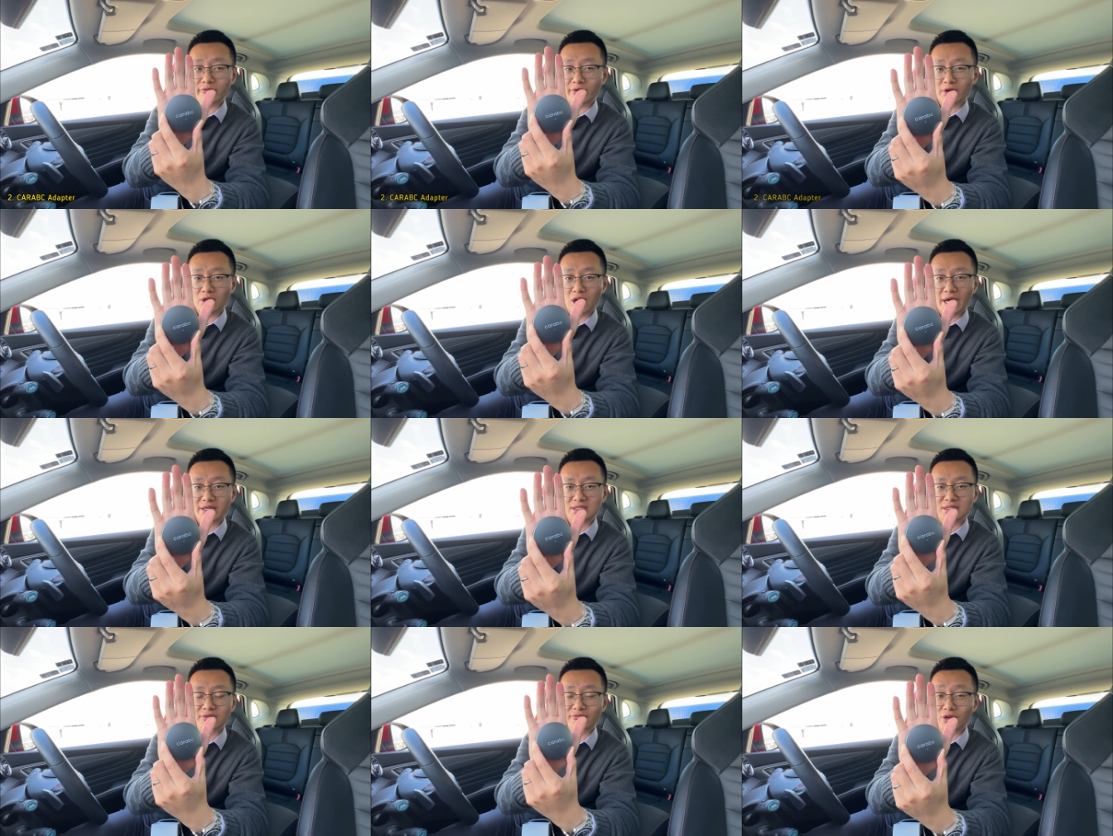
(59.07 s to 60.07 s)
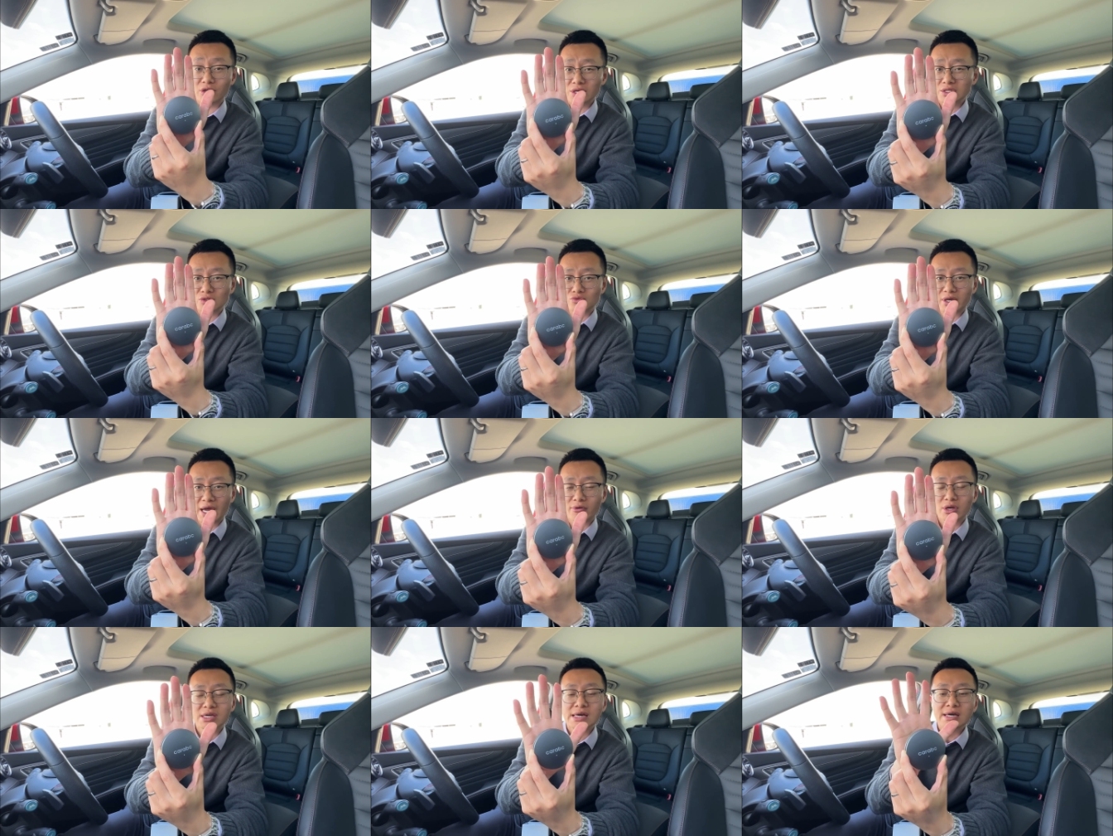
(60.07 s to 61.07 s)
very light, very easy to
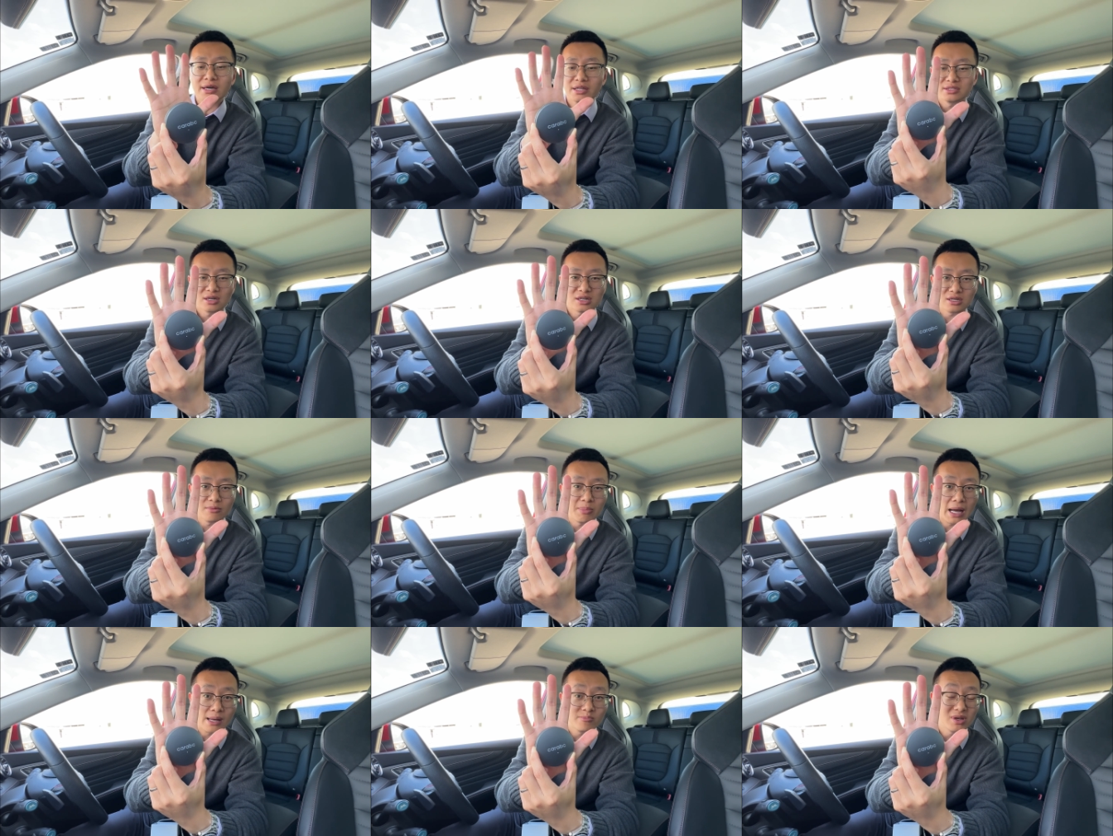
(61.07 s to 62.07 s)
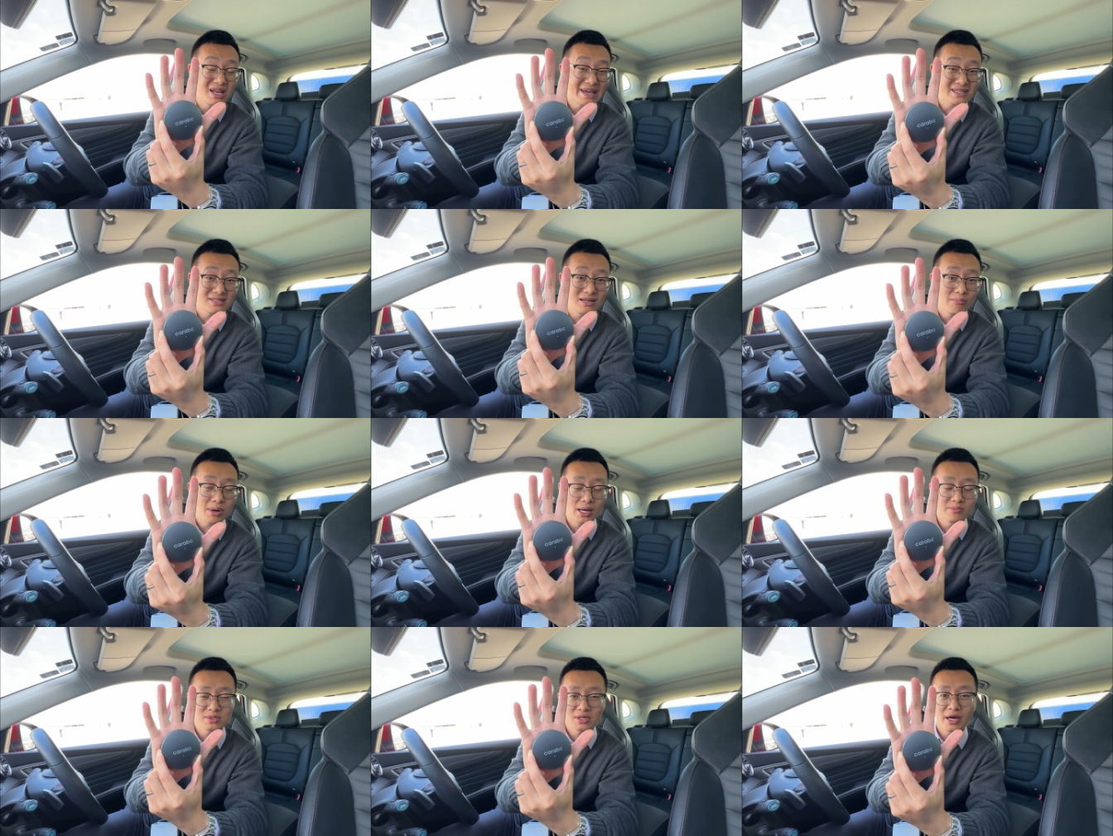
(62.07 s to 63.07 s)
carry. It's only a palm, less than
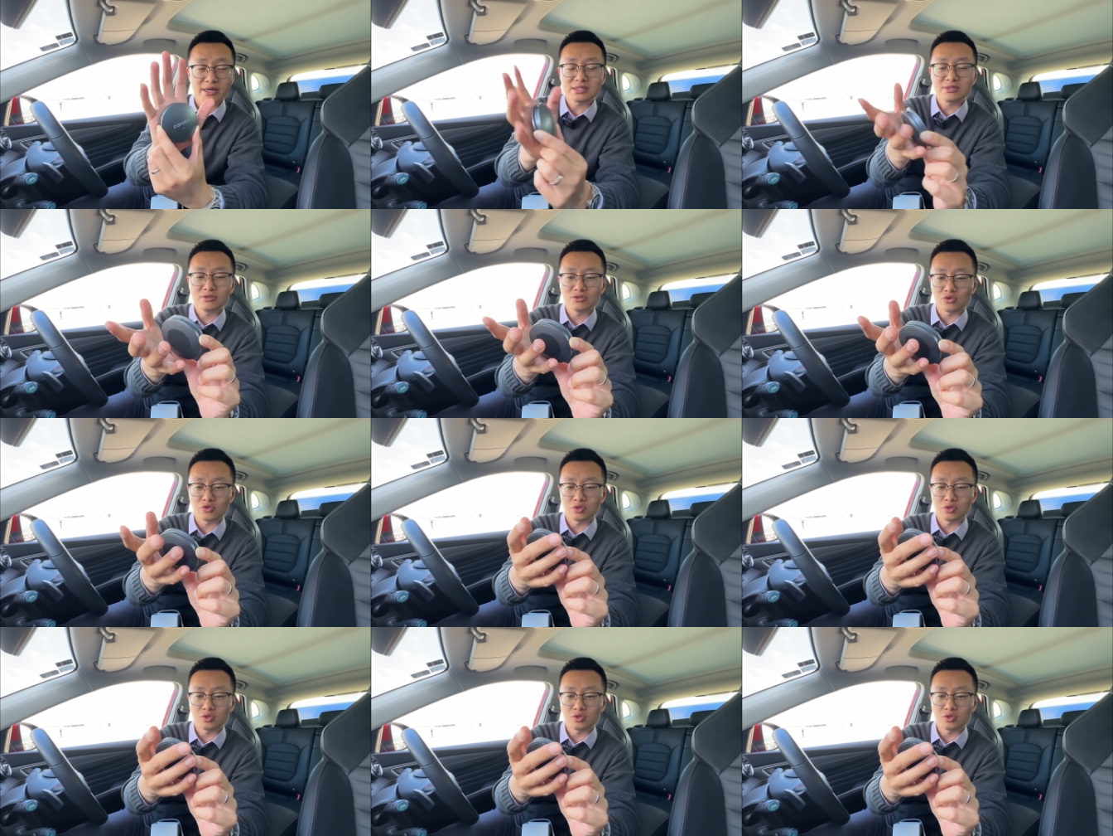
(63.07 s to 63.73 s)
palm size, so to